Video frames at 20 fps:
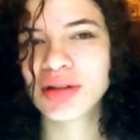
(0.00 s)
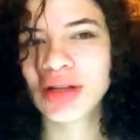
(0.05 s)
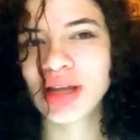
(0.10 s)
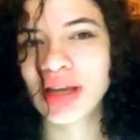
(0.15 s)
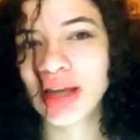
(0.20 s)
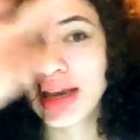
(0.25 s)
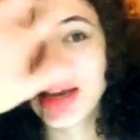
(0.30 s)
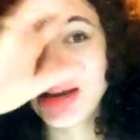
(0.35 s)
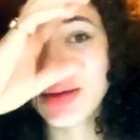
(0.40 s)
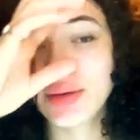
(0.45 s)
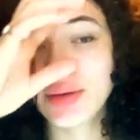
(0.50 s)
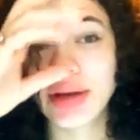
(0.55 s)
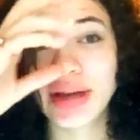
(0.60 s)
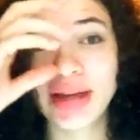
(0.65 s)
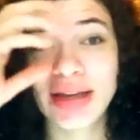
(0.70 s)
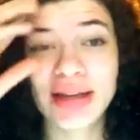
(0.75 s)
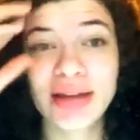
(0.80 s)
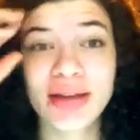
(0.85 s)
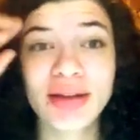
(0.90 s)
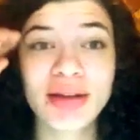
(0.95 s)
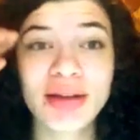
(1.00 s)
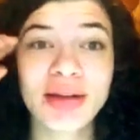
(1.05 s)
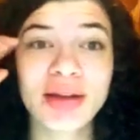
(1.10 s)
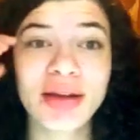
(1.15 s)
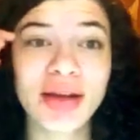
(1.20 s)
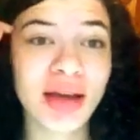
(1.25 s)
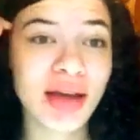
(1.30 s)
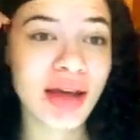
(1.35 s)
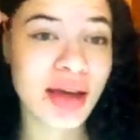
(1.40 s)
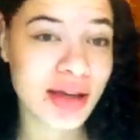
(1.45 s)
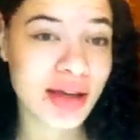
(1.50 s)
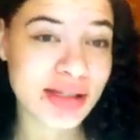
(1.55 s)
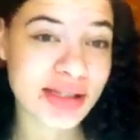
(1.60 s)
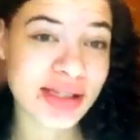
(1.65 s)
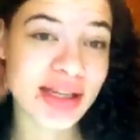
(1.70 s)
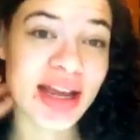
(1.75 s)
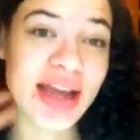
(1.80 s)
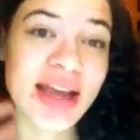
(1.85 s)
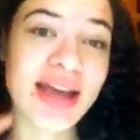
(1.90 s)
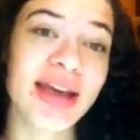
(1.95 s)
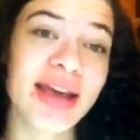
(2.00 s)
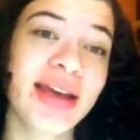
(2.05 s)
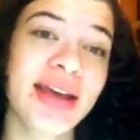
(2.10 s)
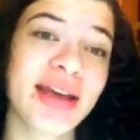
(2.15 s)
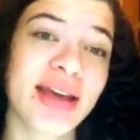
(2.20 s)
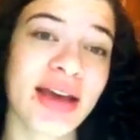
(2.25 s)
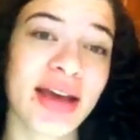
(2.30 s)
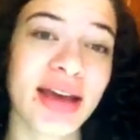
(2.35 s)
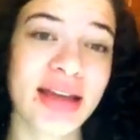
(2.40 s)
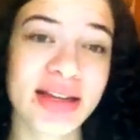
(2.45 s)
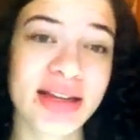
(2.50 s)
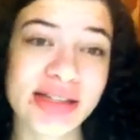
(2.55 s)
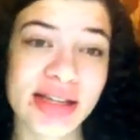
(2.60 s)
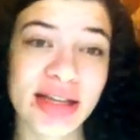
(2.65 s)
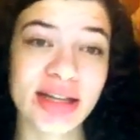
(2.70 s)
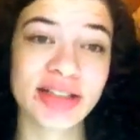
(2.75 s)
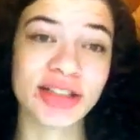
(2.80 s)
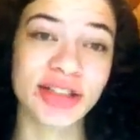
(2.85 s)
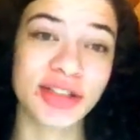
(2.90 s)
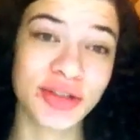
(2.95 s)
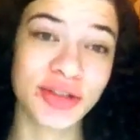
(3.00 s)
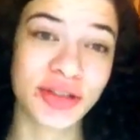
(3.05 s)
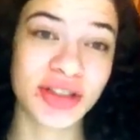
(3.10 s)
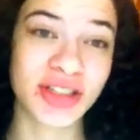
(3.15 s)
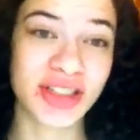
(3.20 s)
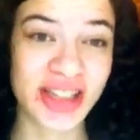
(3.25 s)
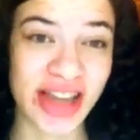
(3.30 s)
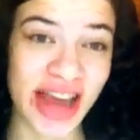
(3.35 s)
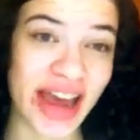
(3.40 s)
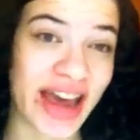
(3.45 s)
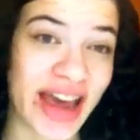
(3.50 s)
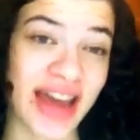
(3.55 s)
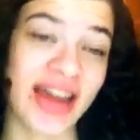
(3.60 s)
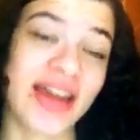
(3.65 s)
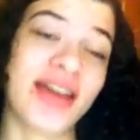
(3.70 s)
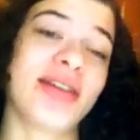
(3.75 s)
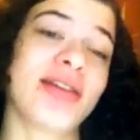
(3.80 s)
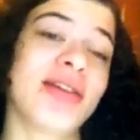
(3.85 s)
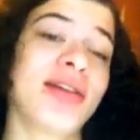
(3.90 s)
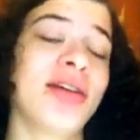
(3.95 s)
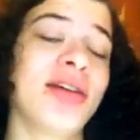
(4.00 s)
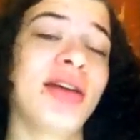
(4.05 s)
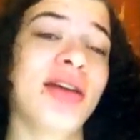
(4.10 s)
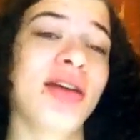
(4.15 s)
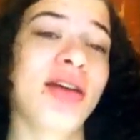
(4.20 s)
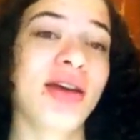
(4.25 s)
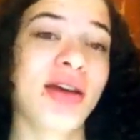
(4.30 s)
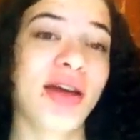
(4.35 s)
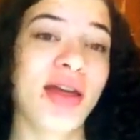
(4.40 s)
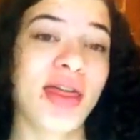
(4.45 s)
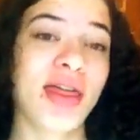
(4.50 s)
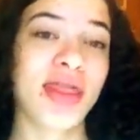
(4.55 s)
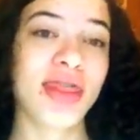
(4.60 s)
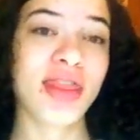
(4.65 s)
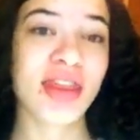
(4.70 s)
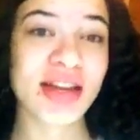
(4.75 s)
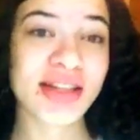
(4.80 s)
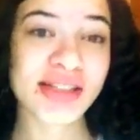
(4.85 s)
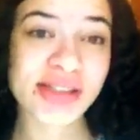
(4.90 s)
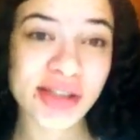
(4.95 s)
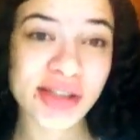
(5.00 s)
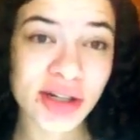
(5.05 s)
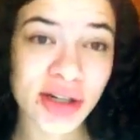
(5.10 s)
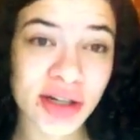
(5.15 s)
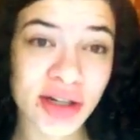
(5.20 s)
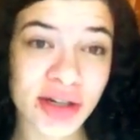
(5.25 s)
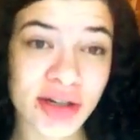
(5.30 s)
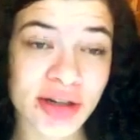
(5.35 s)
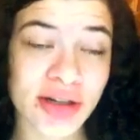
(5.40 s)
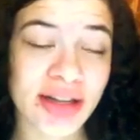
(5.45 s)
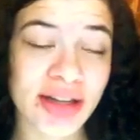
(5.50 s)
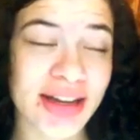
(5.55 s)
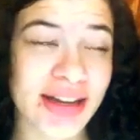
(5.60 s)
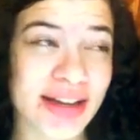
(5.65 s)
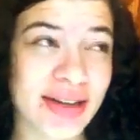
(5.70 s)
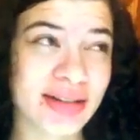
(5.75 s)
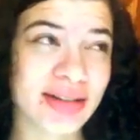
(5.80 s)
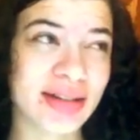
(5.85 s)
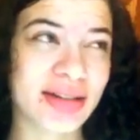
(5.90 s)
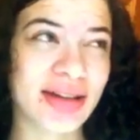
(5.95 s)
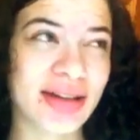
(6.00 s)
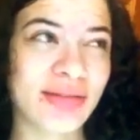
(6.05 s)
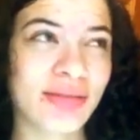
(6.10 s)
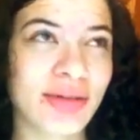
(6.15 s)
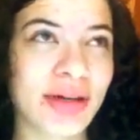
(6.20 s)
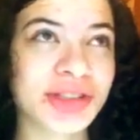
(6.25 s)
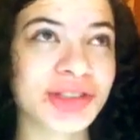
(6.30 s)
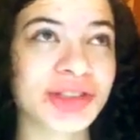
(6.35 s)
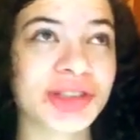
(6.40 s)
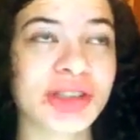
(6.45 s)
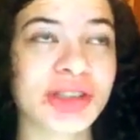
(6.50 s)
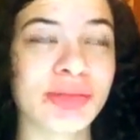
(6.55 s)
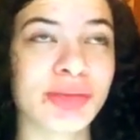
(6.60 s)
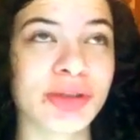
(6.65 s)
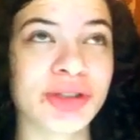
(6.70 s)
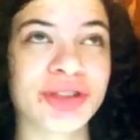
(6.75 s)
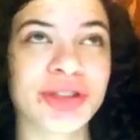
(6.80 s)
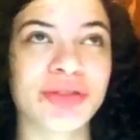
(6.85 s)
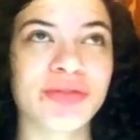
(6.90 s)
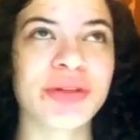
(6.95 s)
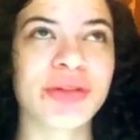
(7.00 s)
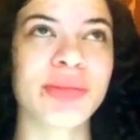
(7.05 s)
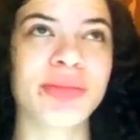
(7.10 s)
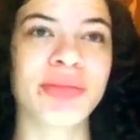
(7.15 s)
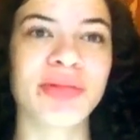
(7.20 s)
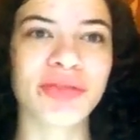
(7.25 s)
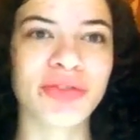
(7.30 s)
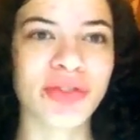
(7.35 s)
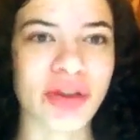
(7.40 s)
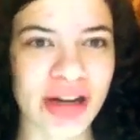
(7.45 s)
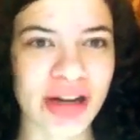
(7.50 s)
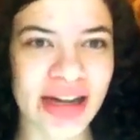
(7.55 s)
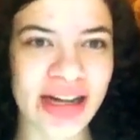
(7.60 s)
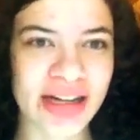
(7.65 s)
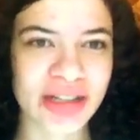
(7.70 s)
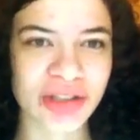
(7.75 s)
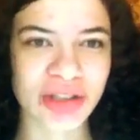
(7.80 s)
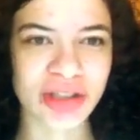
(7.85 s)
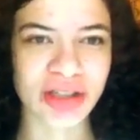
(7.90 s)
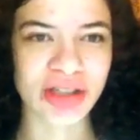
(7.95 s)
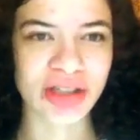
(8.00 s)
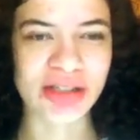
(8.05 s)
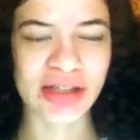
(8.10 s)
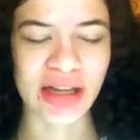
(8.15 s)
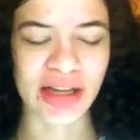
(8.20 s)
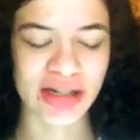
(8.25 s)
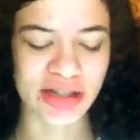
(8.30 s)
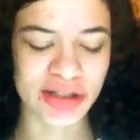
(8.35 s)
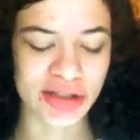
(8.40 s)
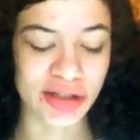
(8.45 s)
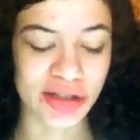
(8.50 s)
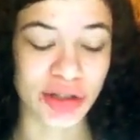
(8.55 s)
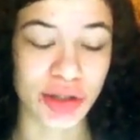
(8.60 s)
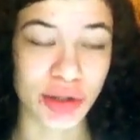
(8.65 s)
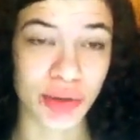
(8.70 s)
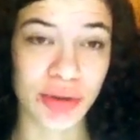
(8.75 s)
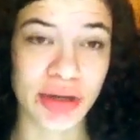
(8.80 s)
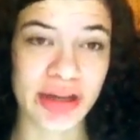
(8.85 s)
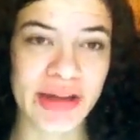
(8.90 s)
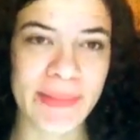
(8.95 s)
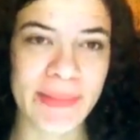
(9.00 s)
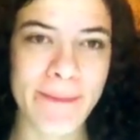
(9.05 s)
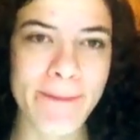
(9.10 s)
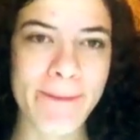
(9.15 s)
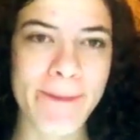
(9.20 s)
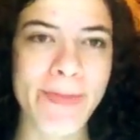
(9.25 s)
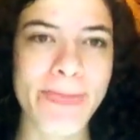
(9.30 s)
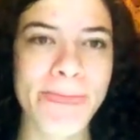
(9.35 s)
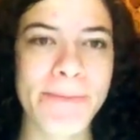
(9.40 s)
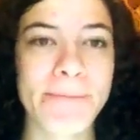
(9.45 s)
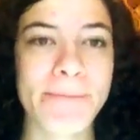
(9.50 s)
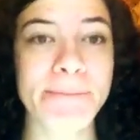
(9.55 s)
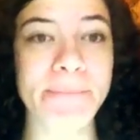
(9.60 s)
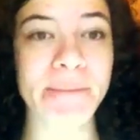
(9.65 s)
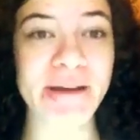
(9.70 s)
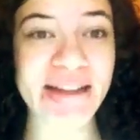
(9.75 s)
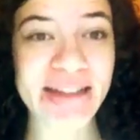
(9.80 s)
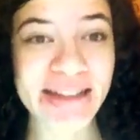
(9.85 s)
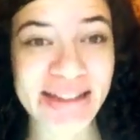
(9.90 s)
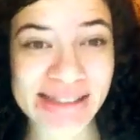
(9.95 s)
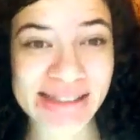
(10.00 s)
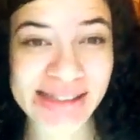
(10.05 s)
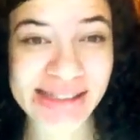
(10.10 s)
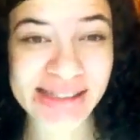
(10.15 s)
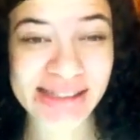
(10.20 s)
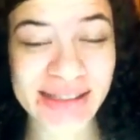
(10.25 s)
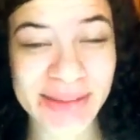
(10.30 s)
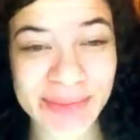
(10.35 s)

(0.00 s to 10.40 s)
Anyway, today I decided to do this tag that I saw. I watched a bunch of them before I actually decided to do it, but